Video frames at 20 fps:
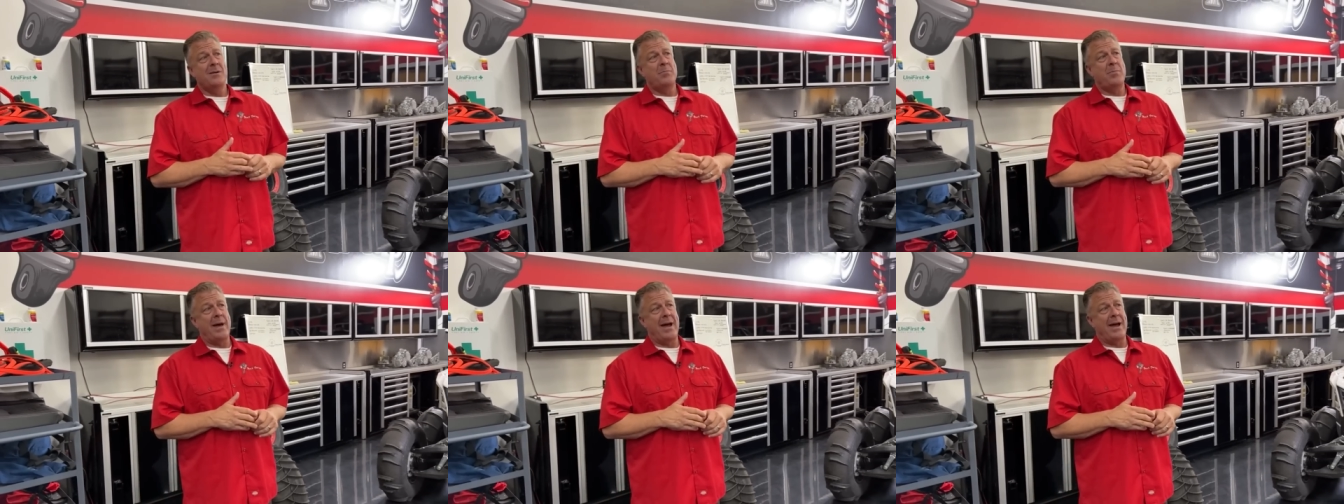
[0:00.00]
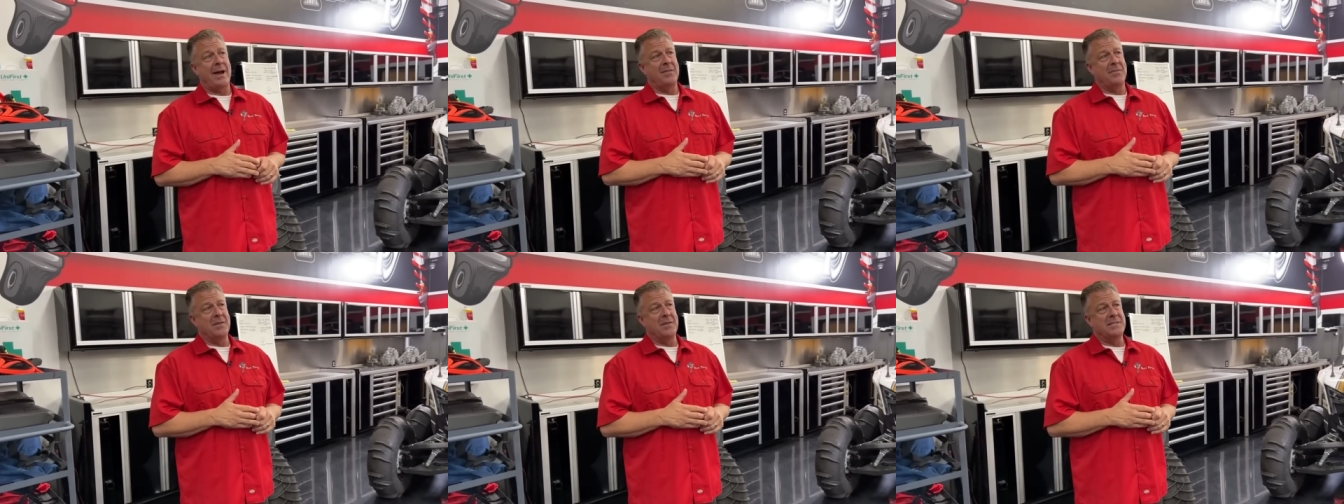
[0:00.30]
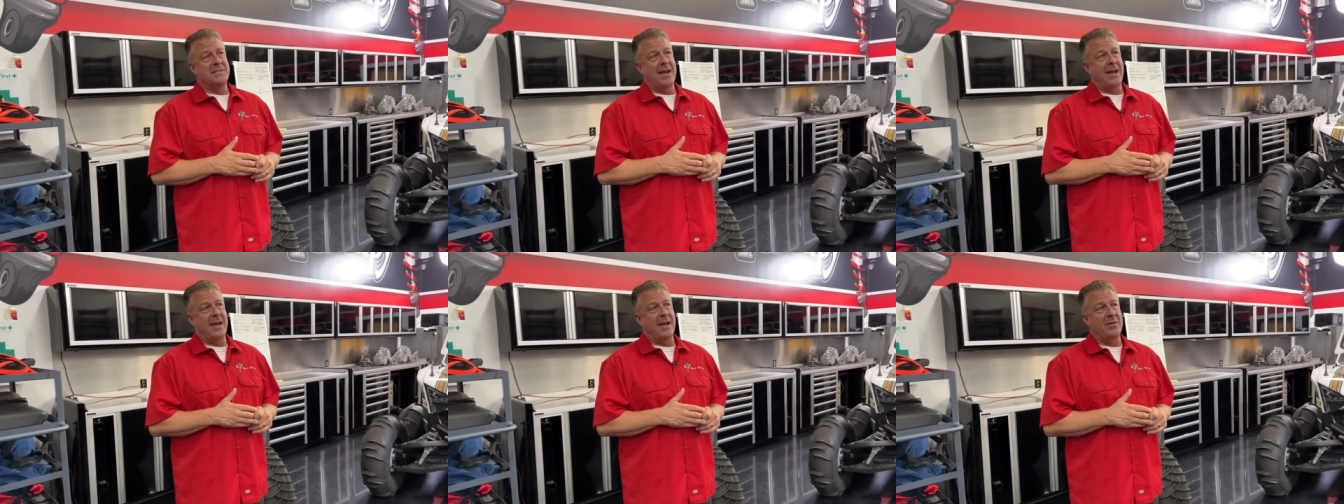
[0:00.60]
back in the
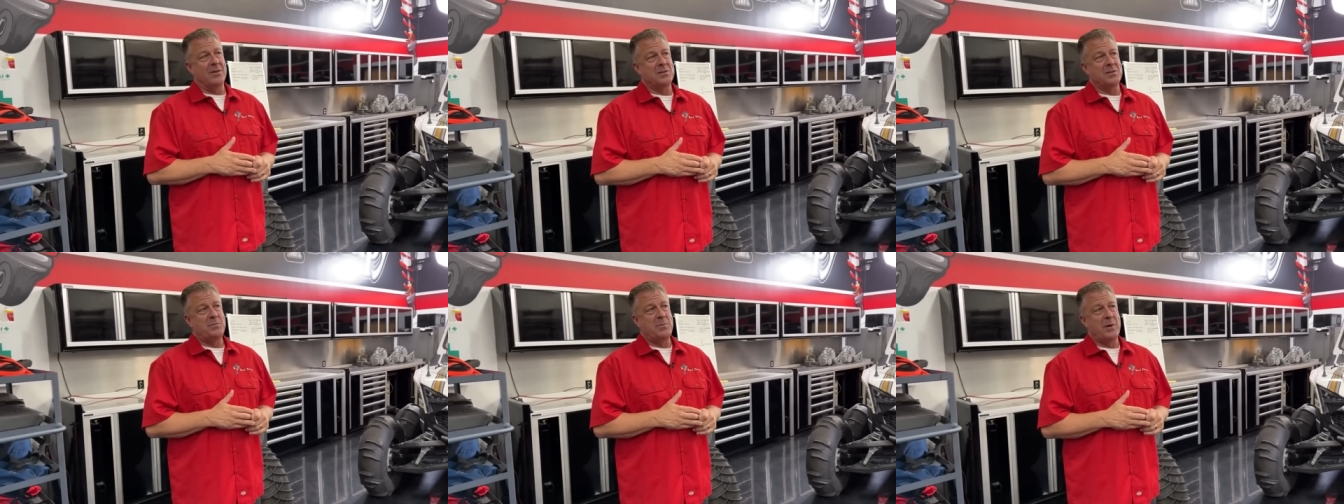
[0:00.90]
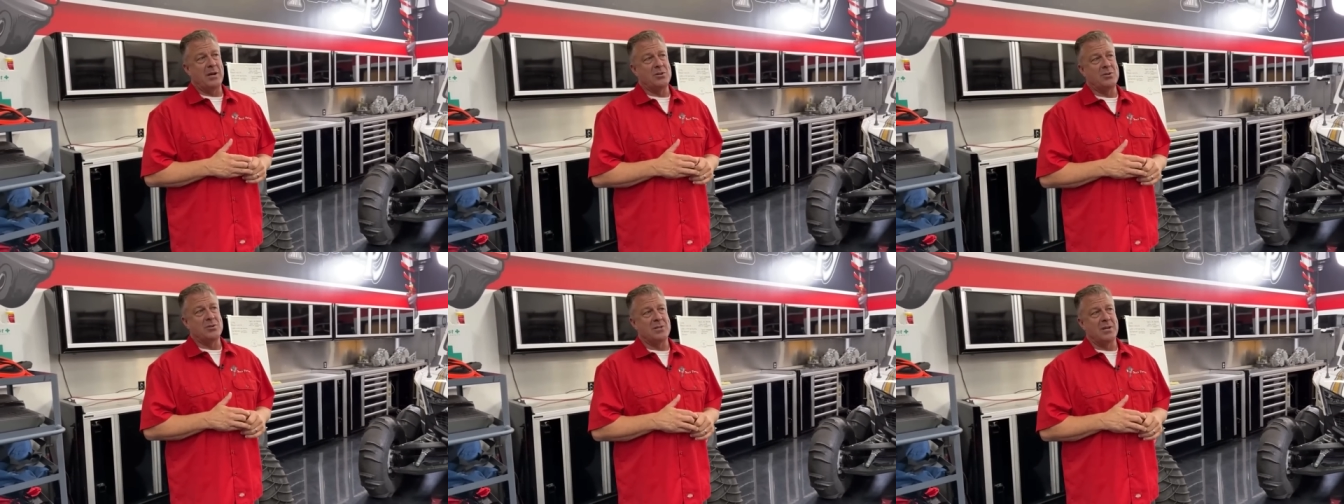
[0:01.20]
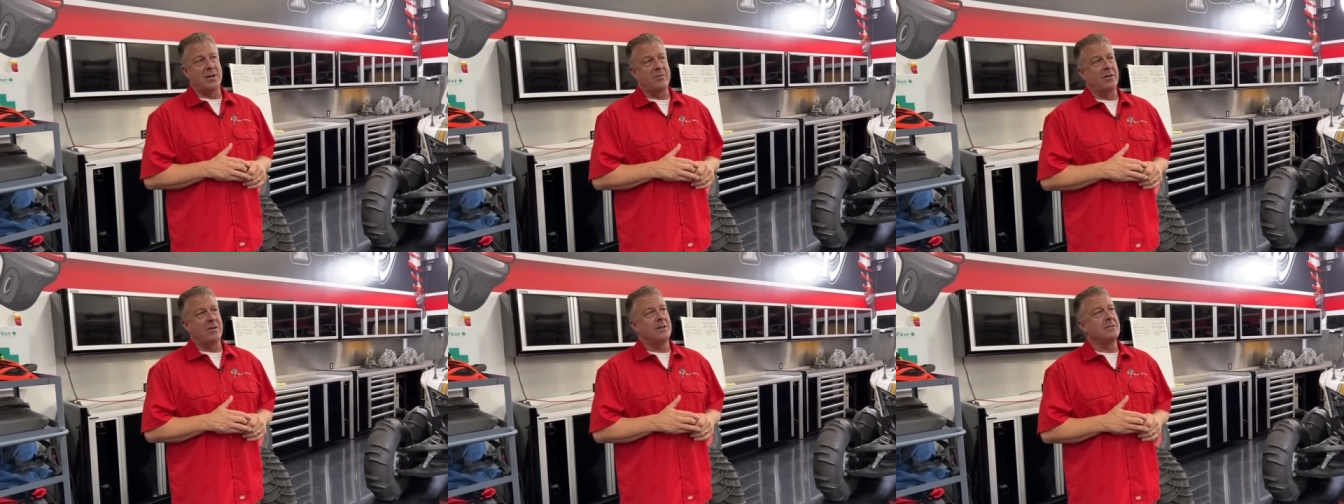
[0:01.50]
day. There's pictures
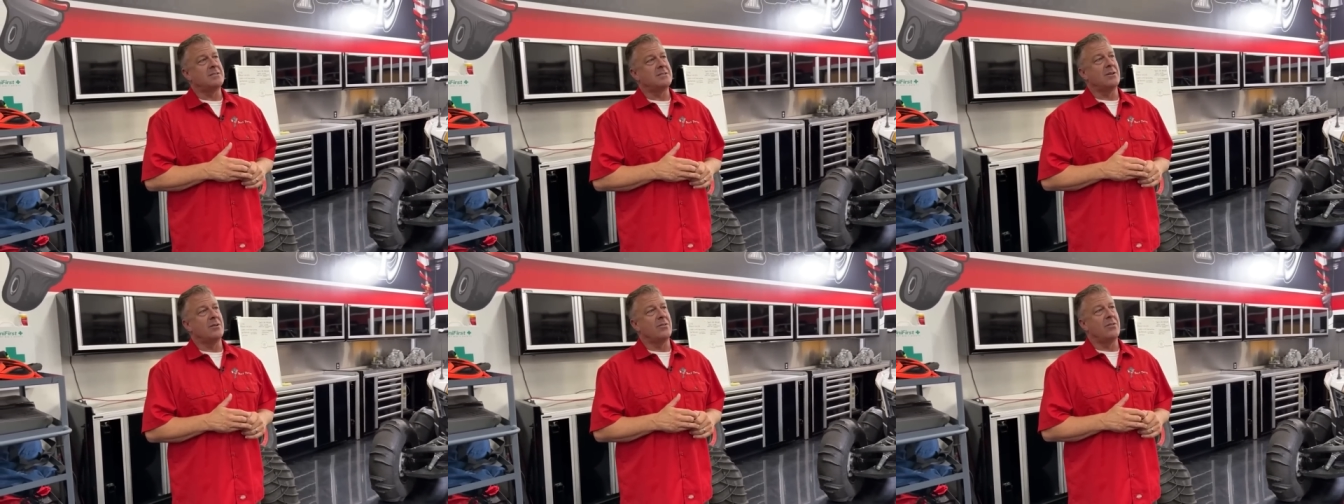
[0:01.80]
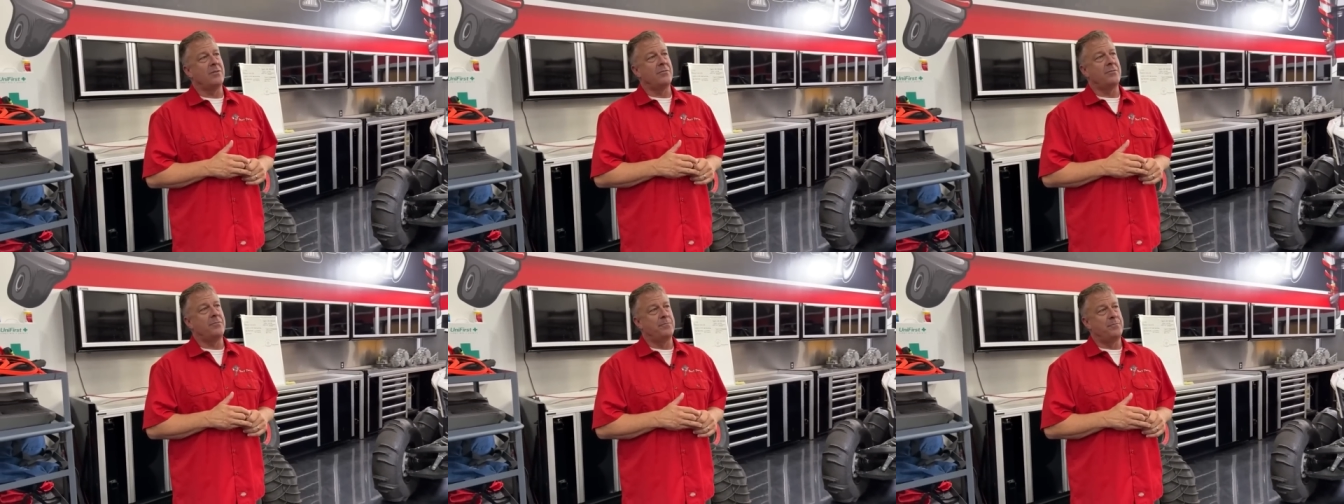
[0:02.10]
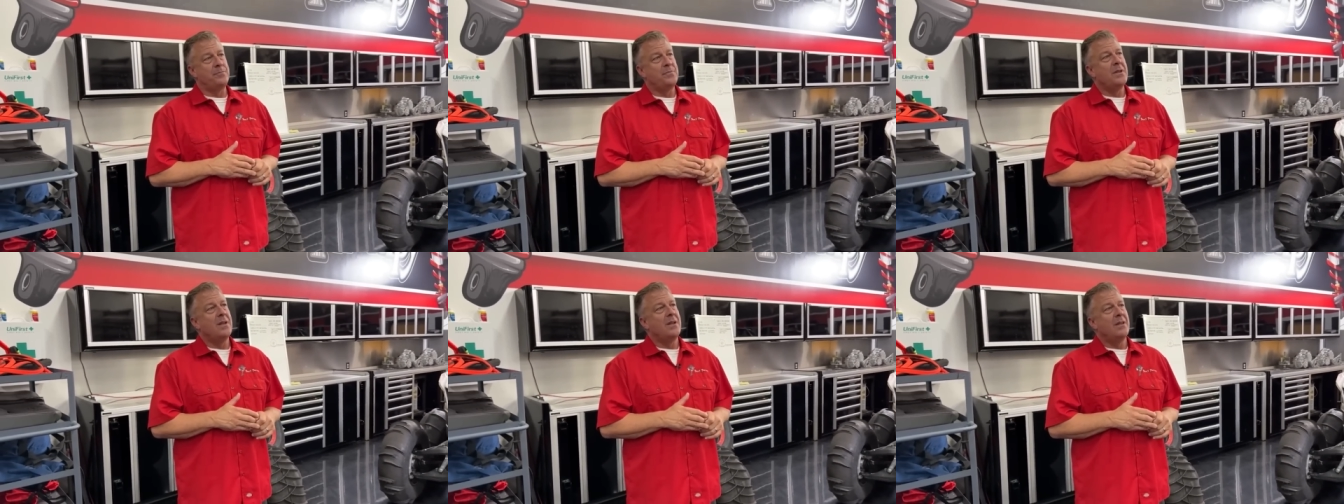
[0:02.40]
of it. So
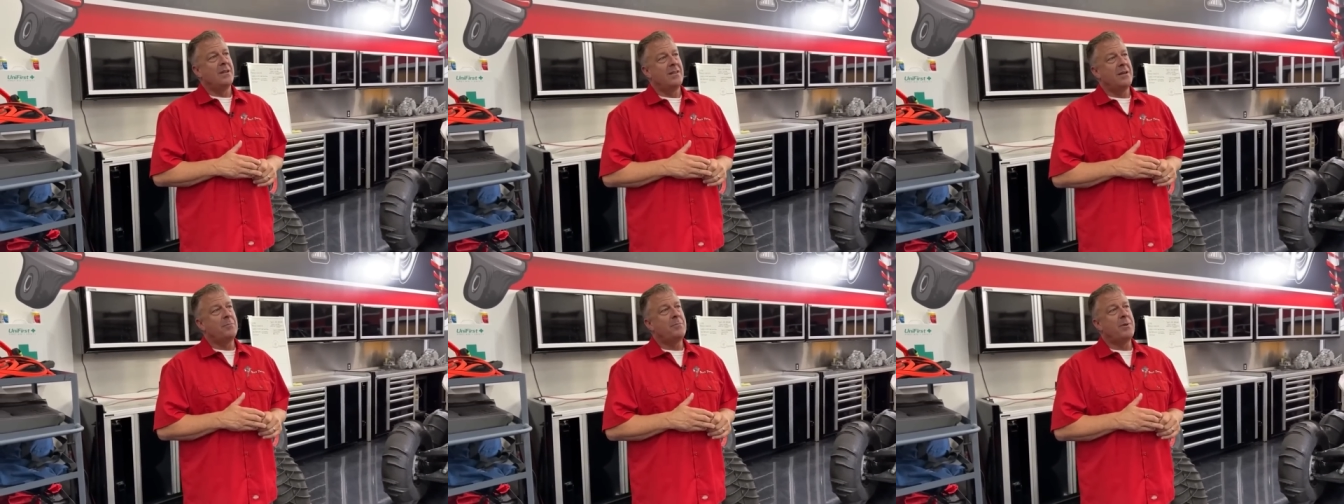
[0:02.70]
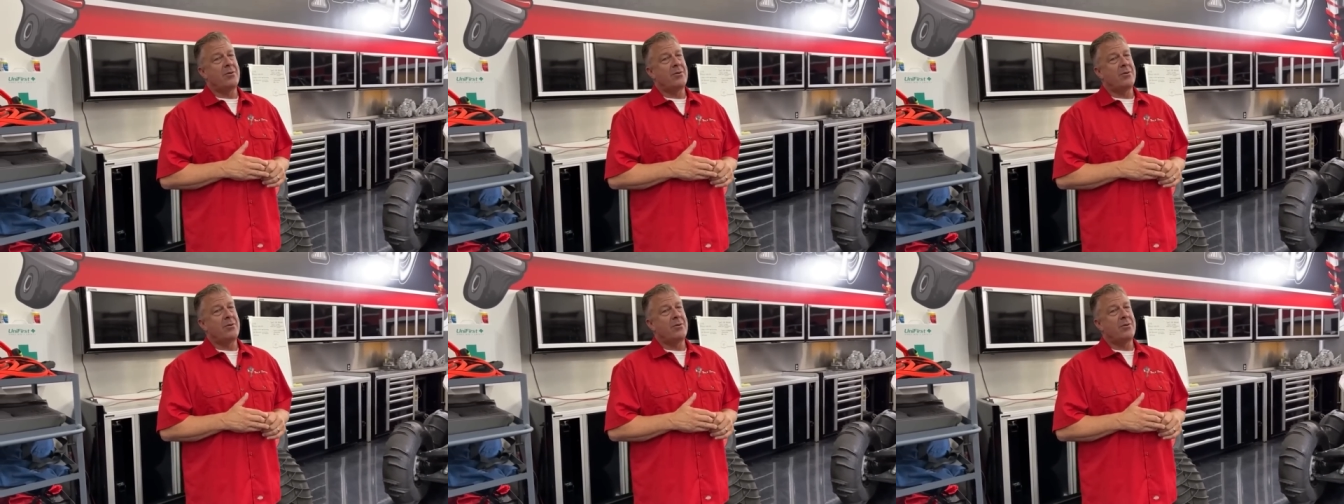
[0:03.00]
they've